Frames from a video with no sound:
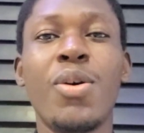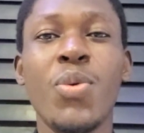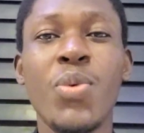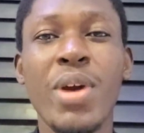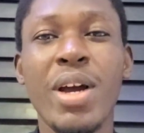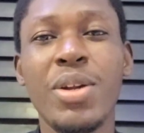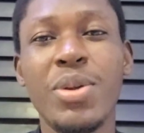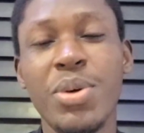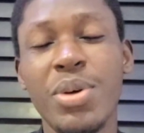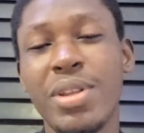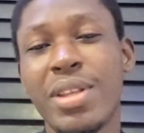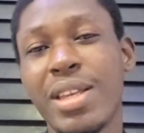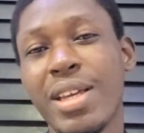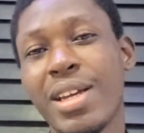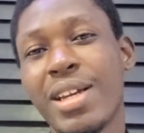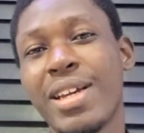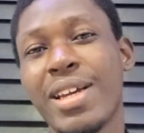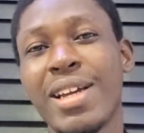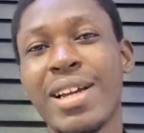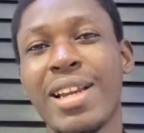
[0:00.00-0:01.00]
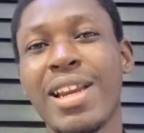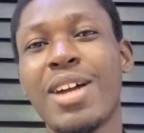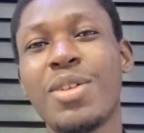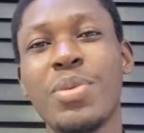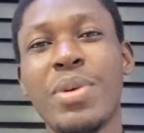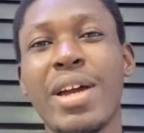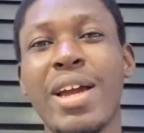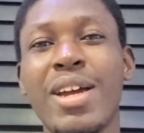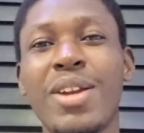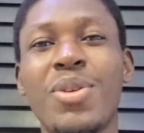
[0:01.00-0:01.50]
where do you think
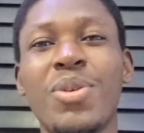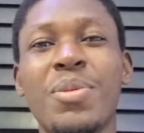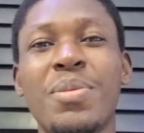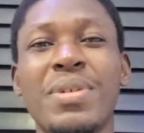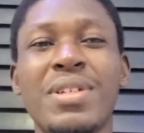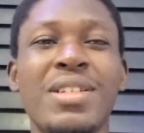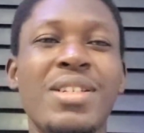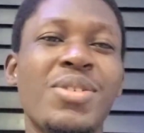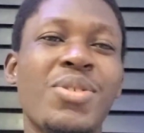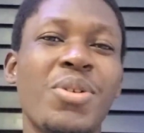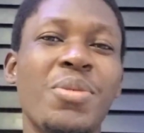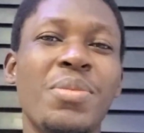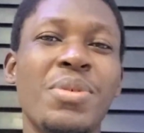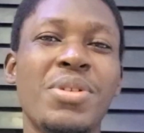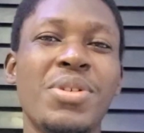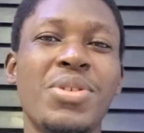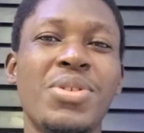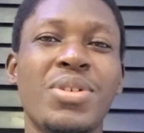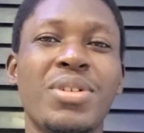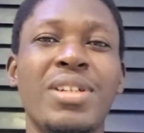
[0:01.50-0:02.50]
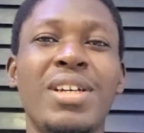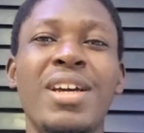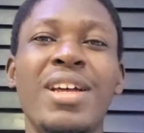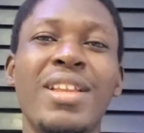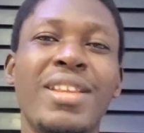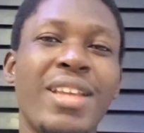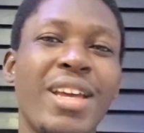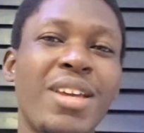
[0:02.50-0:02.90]
England will end up in this competition.